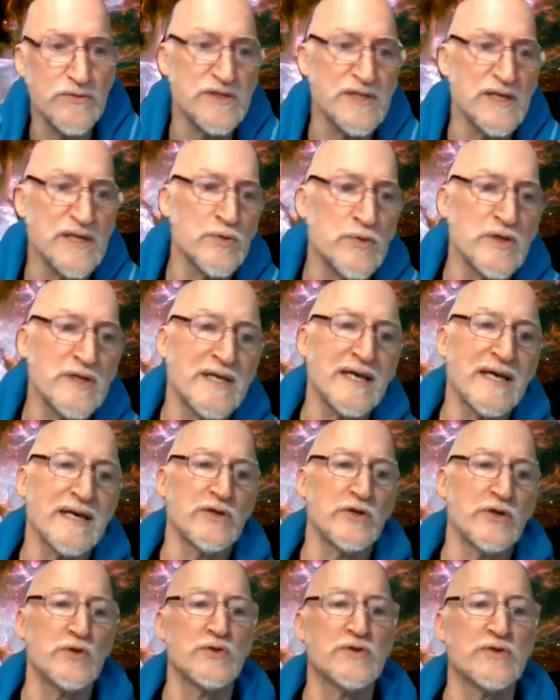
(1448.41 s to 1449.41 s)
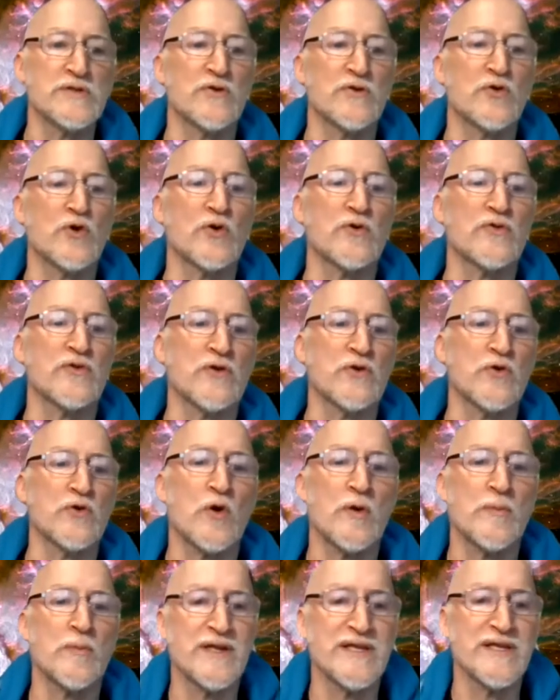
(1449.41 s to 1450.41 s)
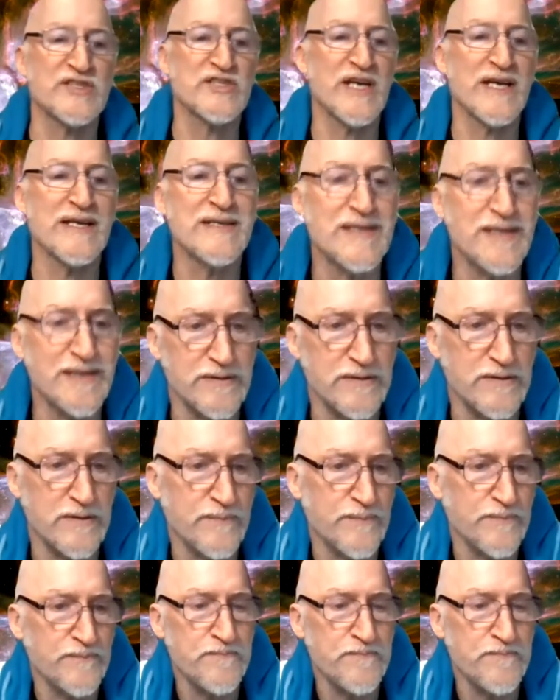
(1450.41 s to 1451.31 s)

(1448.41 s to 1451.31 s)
someone can't use their, their normal agendas.